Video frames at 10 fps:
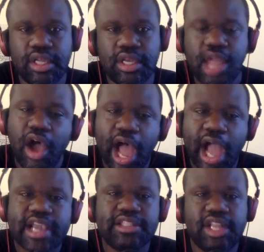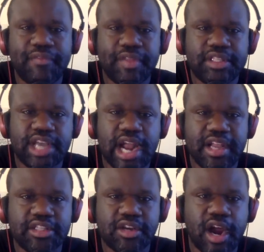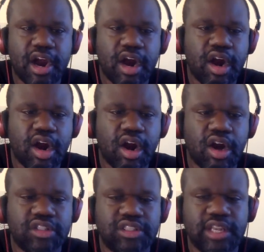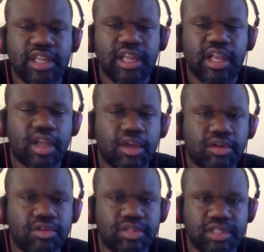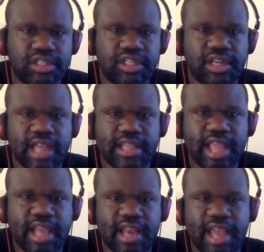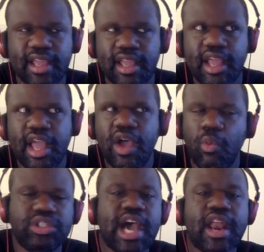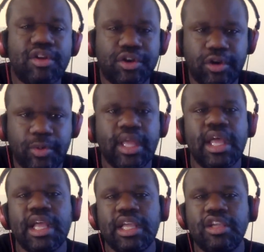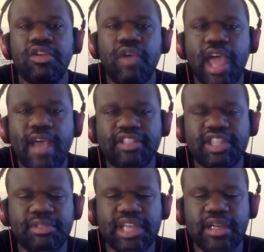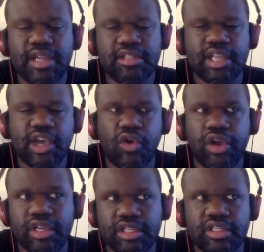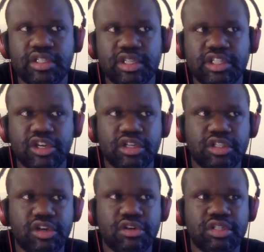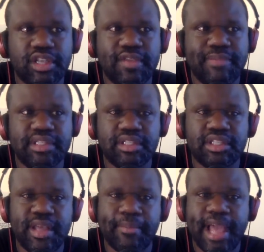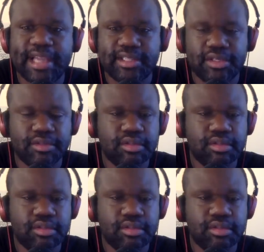Now, I can see if the Chinese are are, are, are selling clothes and shit like that, like which I don't agree with. You do have some Chinese that go into the, the, certain, the certain same businesses that blacks do.